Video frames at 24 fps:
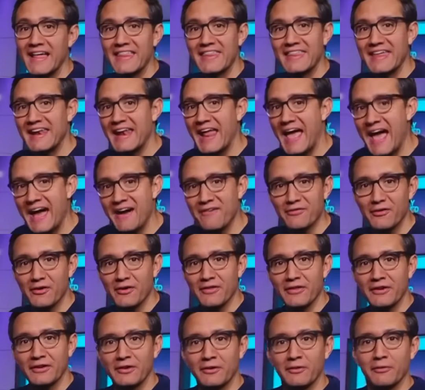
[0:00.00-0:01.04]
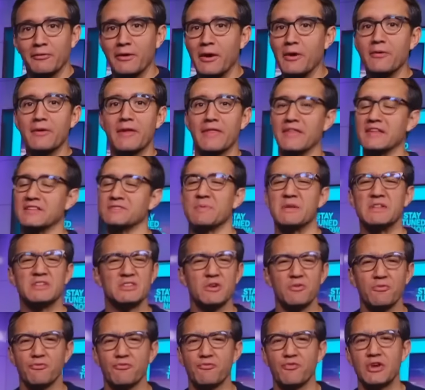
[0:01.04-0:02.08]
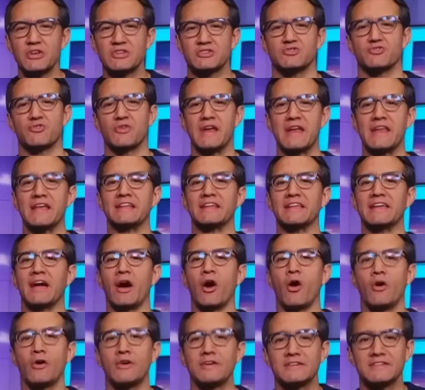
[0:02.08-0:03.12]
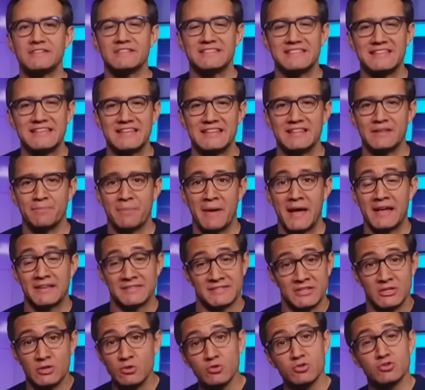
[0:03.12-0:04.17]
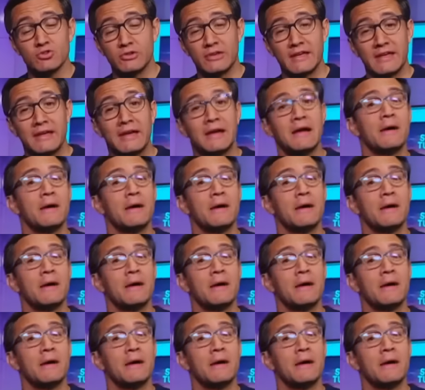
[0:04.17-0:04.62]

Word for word: than ever. The corona that's been so frustratingly hard to see in the past that usually